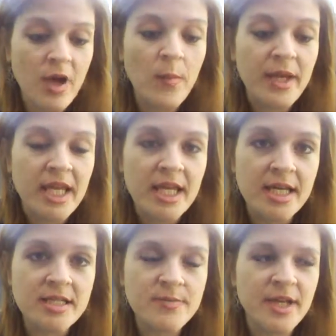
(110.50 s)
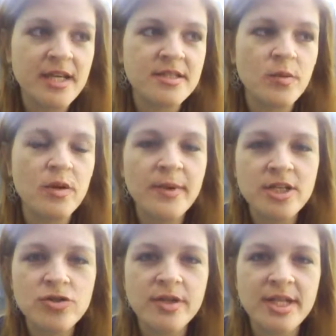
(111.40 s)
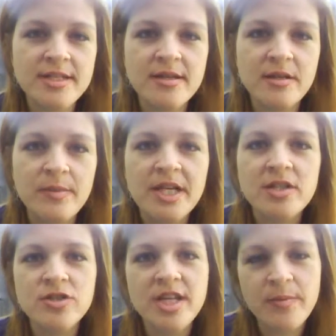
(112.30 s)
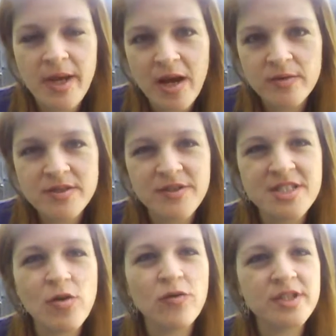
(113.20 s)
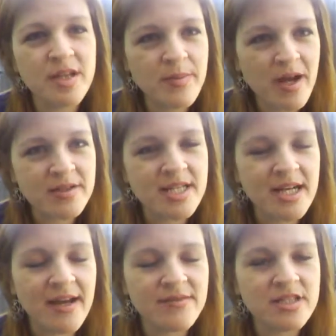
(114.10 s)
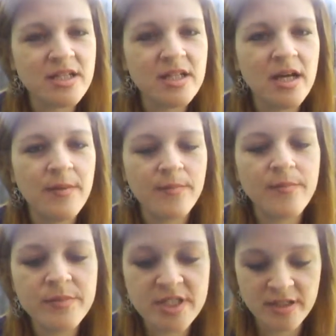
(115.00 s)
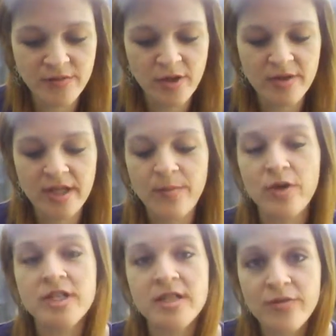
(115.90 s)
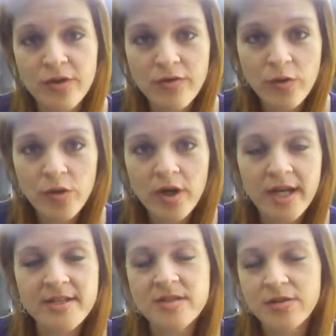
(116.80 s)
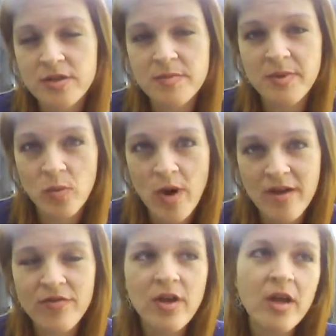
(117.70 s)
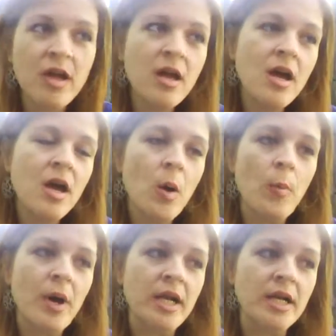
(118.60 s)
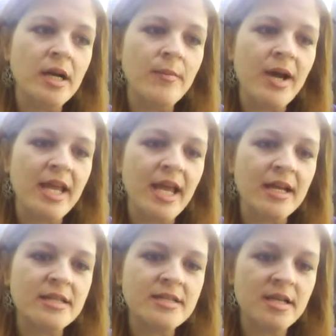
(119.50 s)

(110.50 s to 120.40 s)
big he is, because they want to make sure that he's going to be under 10 pounds. If he's over 10 pounds, then I have to deliver in the labor and delivery floor. I'm still using midwife, but I can't